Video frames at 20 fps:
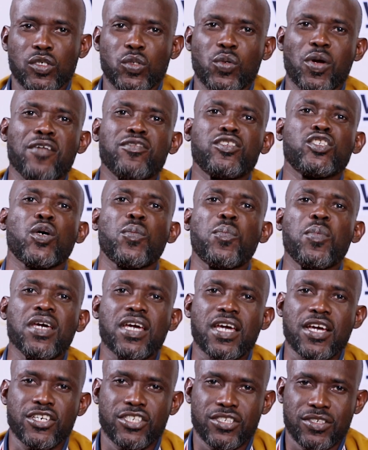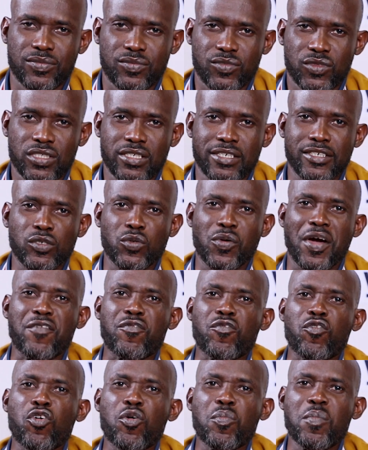you have supplication, you
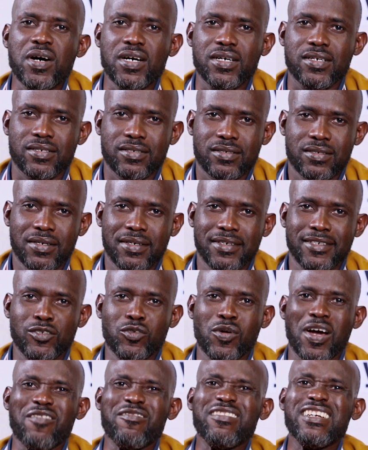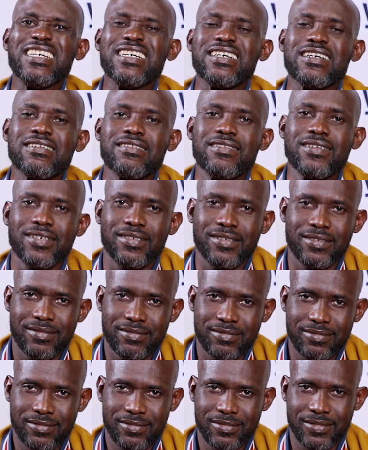have command, you have decree,
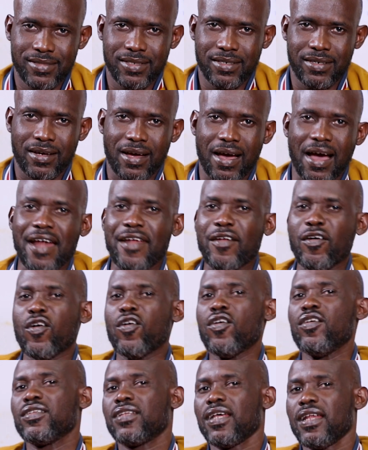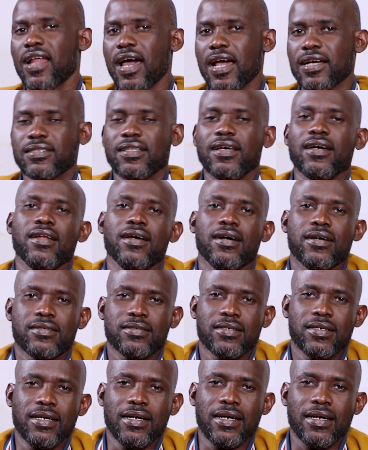and all the likes like that.
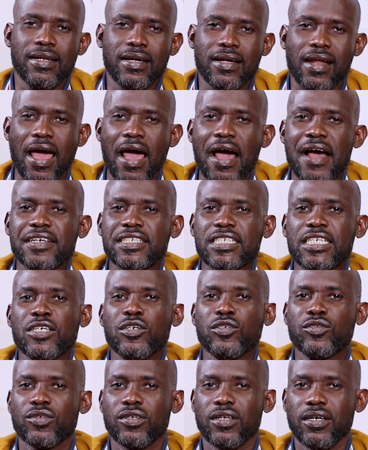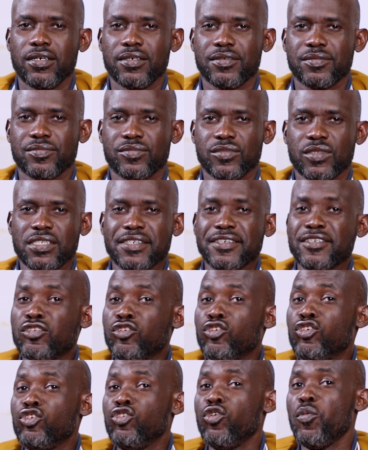Then I ask you today,
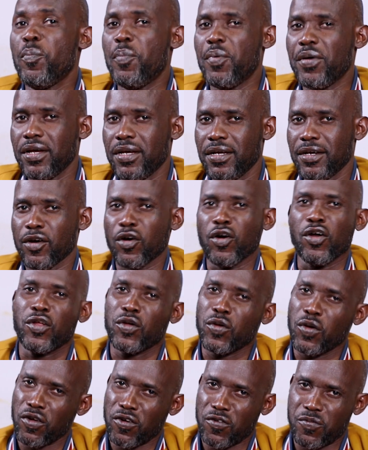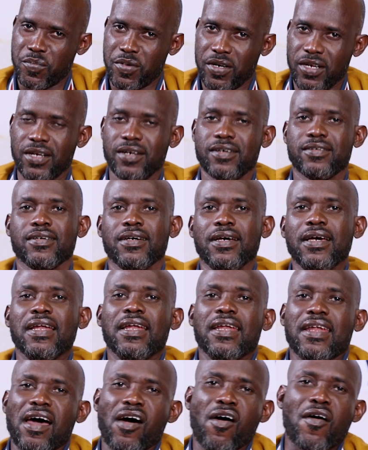do you pray or do you love prayer?
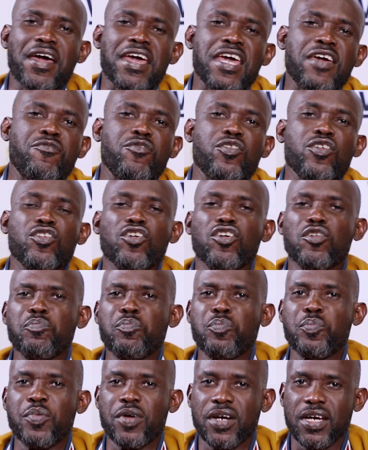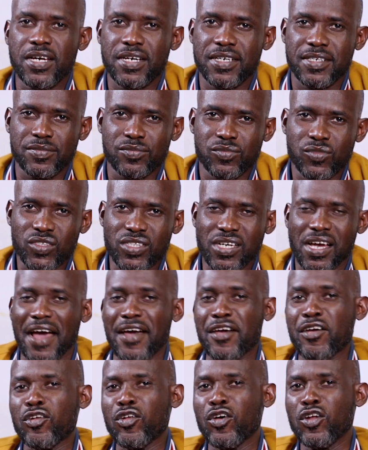Now, if you don't pray
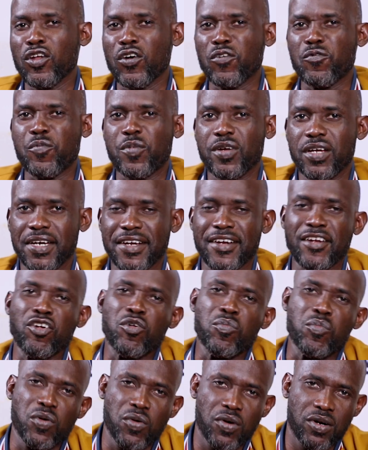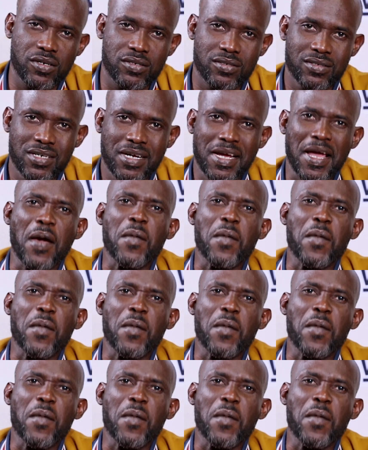and you don't love prayer, number one,